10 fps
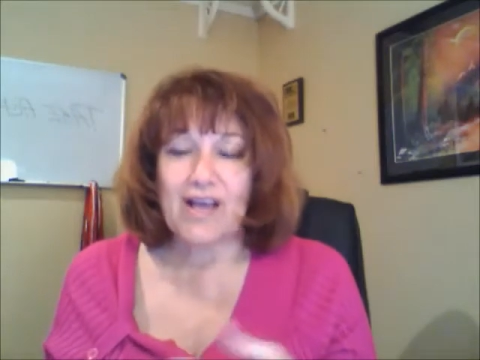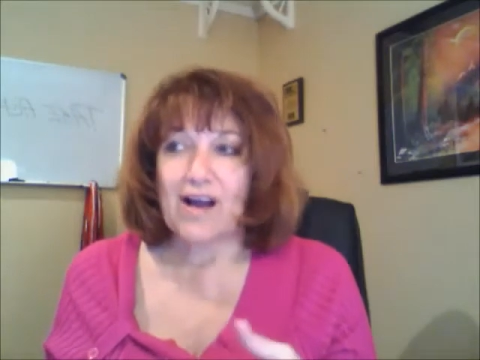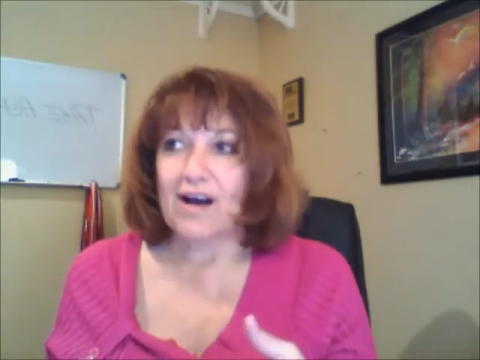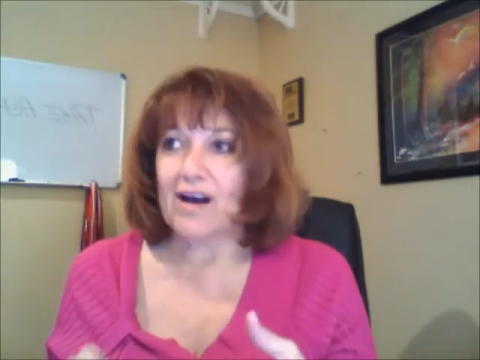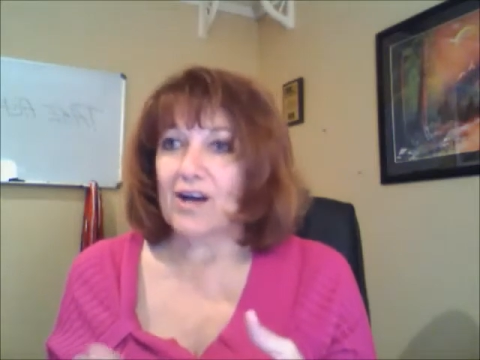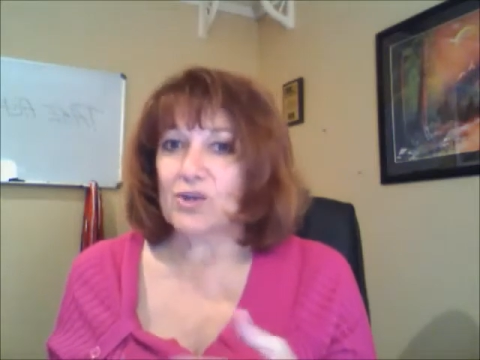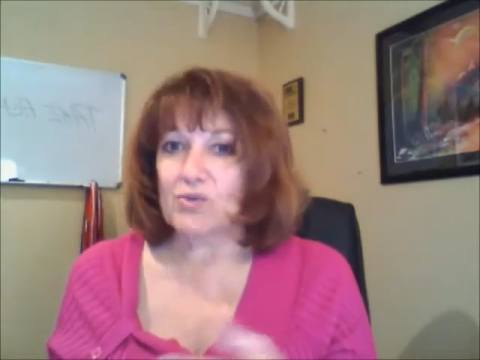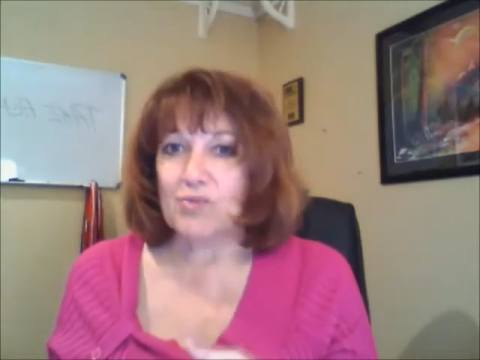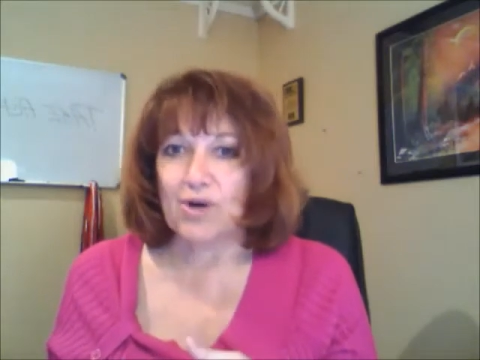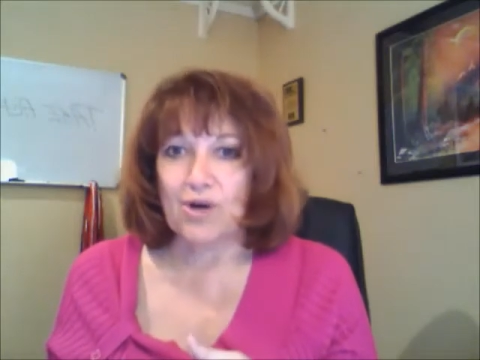uh,
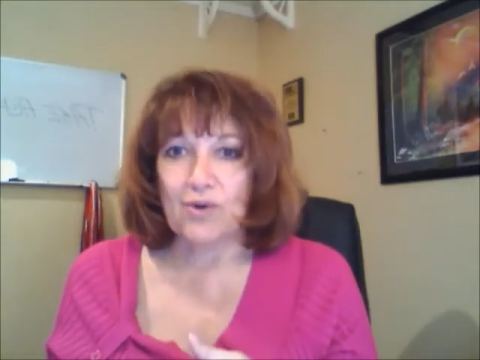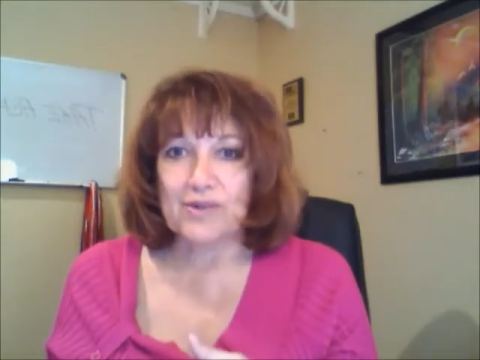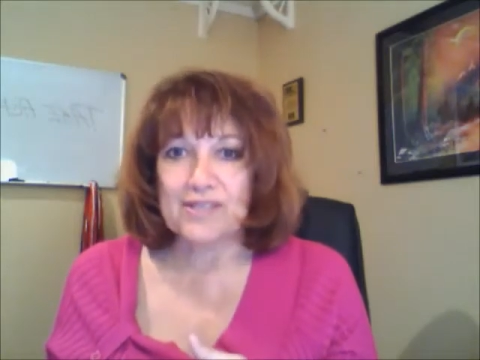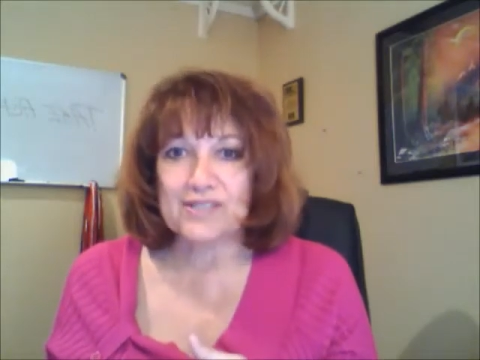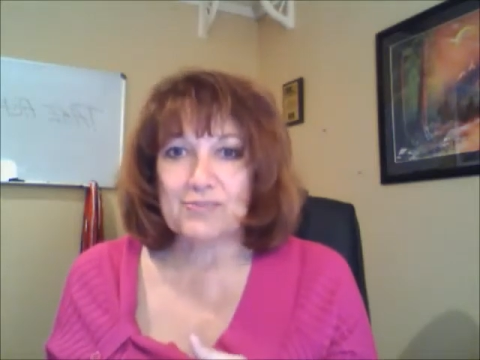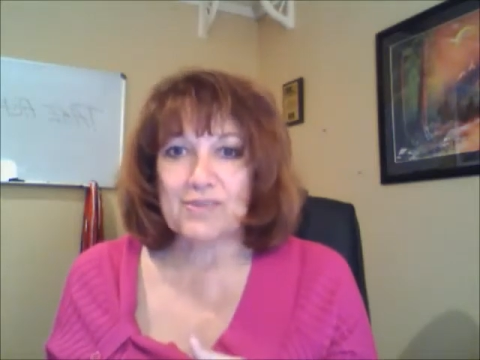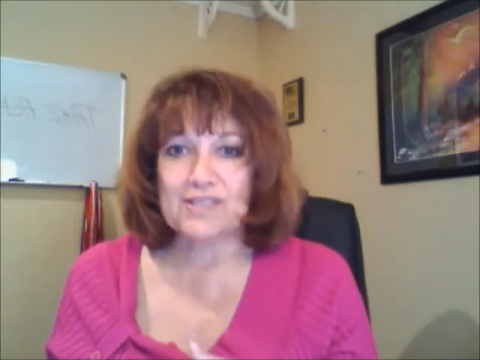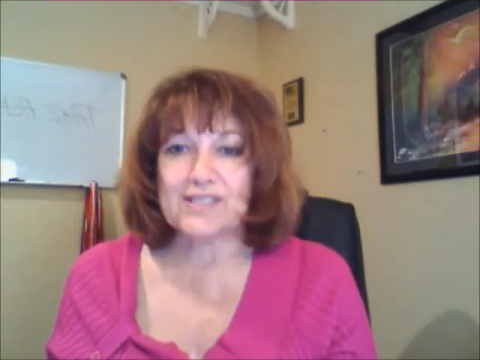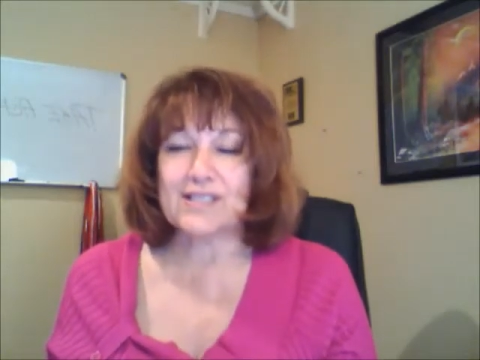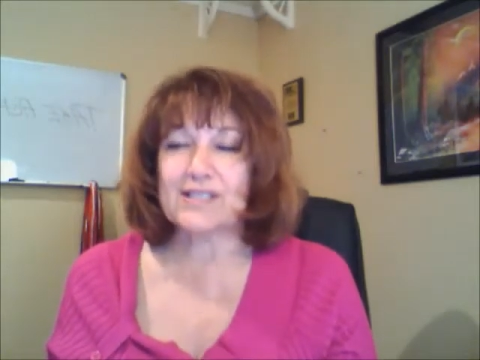grow in this
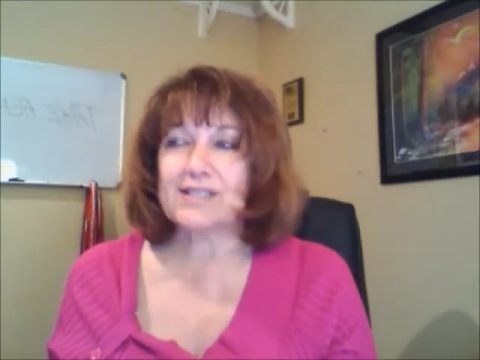business,